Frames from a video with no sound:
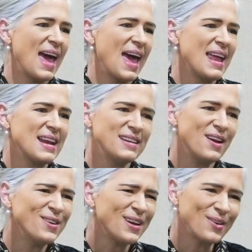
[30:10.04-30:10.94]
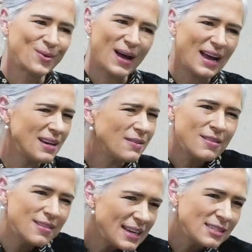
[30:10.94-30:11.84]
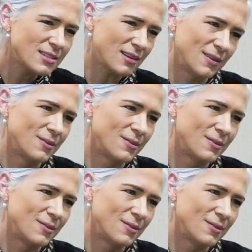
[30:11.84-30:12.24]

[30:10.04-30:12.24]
And I don't know. I don't think so.